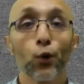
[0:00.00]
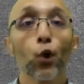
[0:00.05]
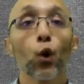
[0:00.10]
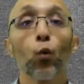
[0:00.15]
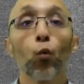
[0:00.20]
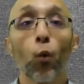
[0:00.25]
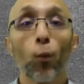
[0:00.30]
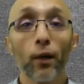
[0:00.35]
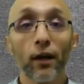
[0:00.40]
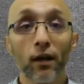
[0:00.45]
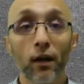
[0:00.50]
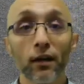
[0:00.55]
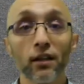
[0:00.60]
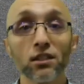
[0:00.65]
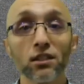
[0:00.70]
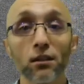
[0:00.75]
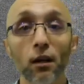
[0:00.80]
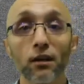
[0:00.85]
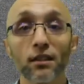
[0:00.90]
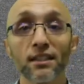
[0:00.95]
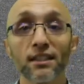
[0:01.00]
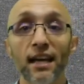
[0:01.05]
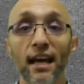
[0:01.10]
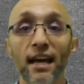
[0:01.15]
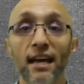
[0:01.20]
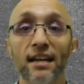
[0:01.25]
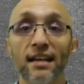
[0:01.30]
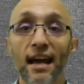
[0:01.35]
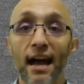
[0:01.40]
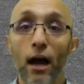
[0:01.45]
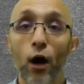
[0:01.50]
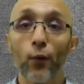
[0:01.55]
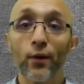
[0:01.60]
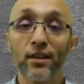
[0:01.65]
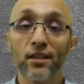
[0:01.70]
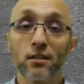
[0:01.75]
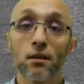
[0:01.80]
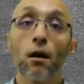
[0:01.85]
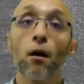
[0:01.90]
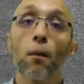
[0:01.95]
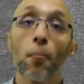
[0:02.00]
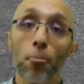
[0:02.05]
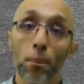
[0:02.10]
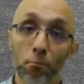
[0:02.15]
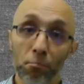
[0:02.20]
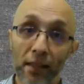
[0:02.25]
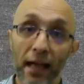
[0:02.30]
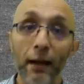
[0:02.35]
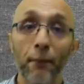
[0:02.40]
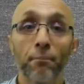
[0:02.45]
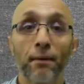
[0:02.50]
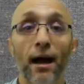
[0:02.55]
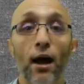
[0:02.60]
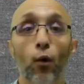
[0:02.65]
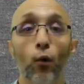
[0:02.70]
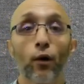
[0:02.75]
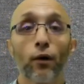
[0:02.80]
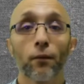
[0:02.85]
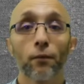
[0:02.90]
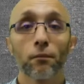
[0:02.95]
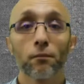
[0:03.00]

What we're gonna start saying now is Black Power."